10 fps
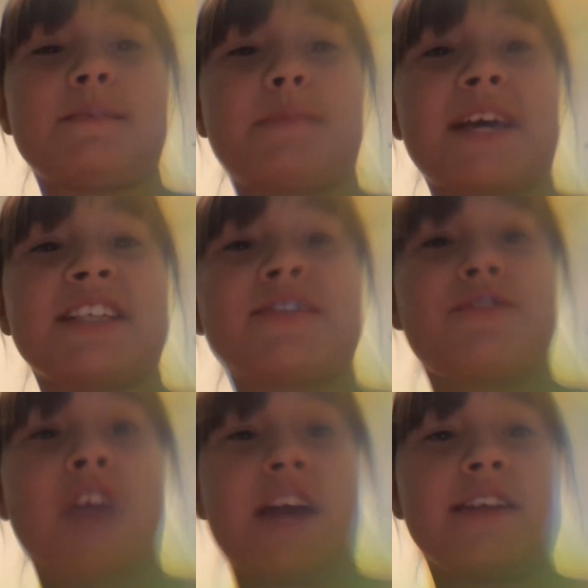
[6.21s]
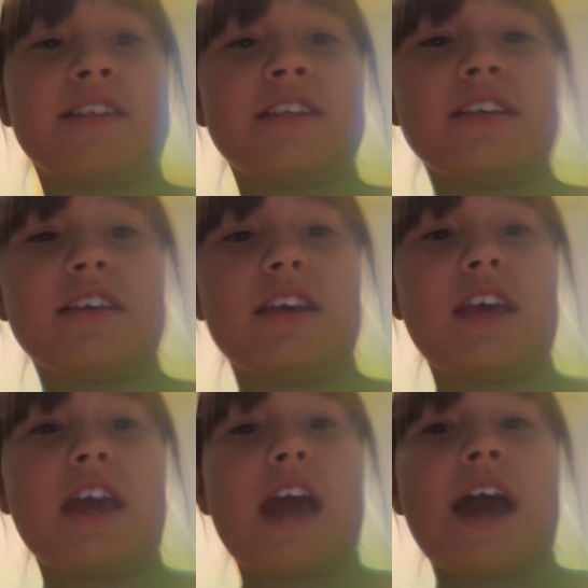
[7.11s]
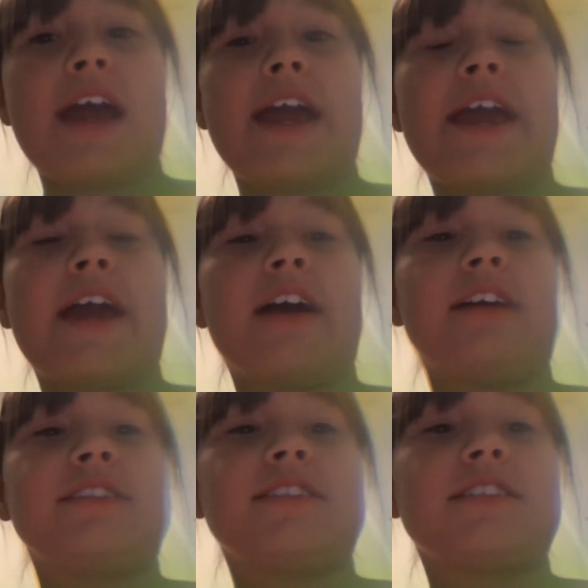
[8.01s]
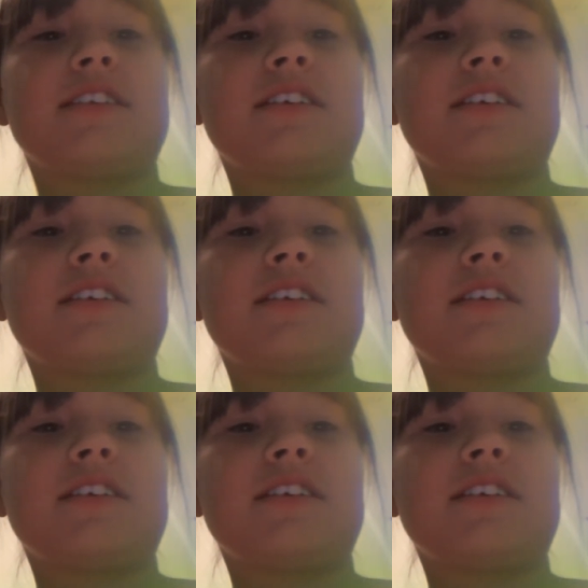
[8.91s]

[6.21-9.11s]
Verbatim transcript: best friend, and